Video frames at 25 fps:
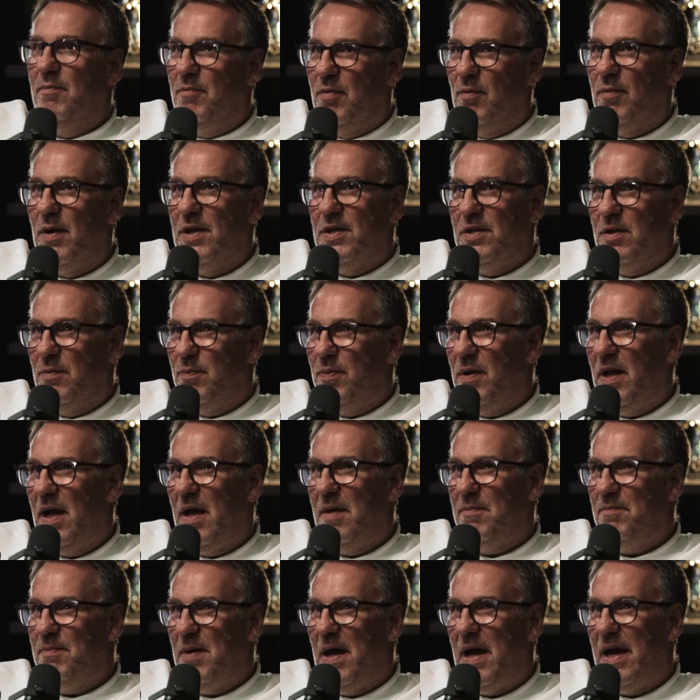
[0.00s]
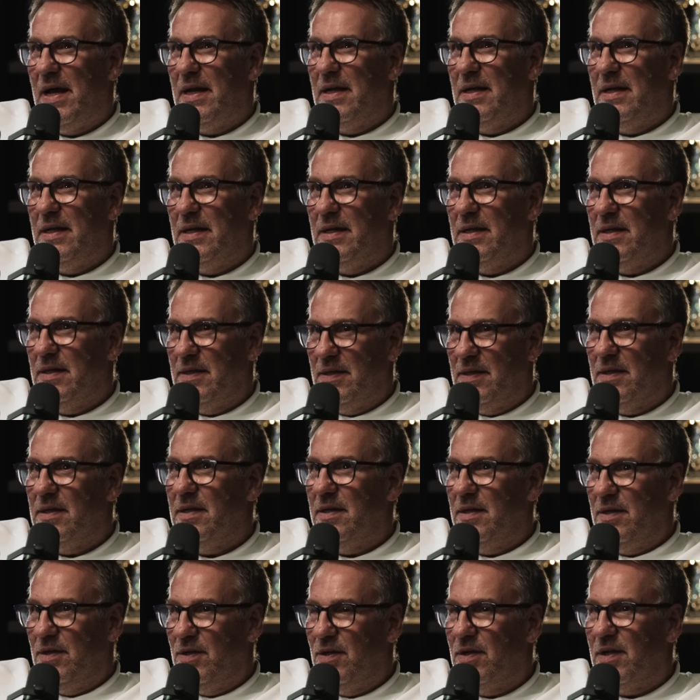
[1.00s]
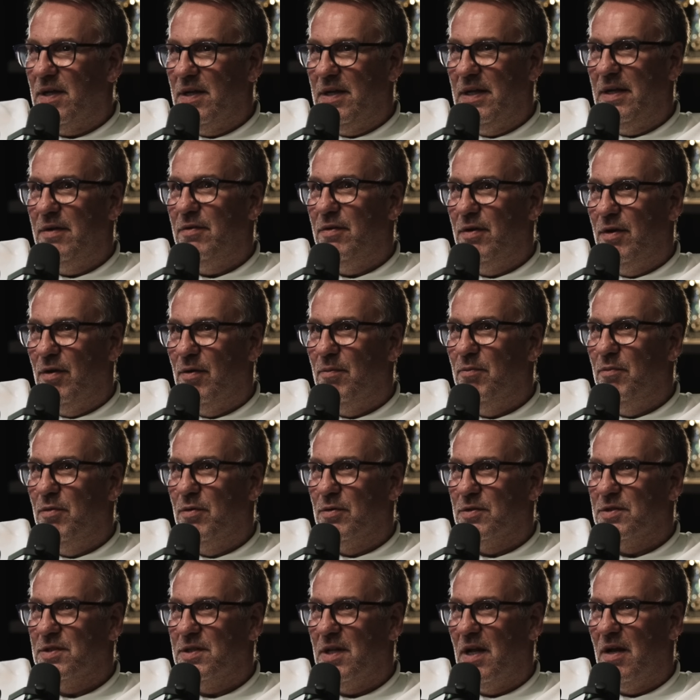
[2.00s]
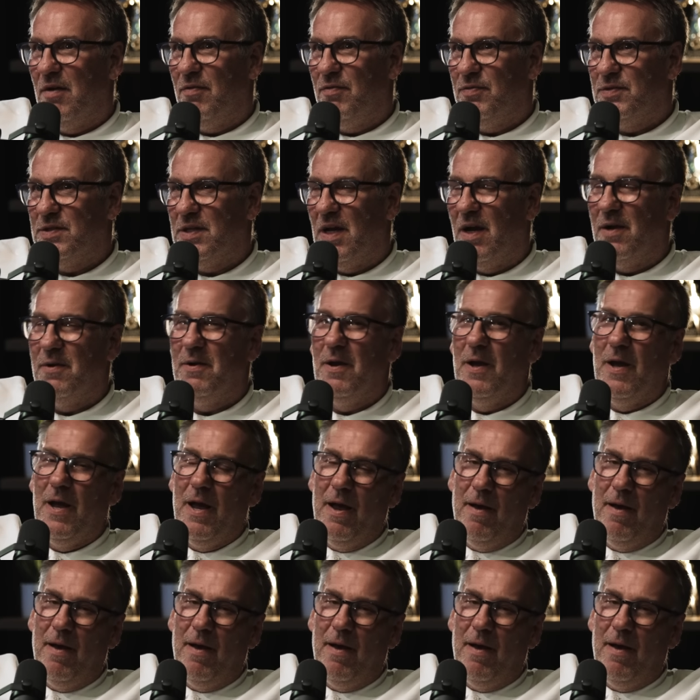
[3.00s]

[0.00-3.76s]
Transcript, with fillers: But when you're playing badly, you can hear a lot more stuff. So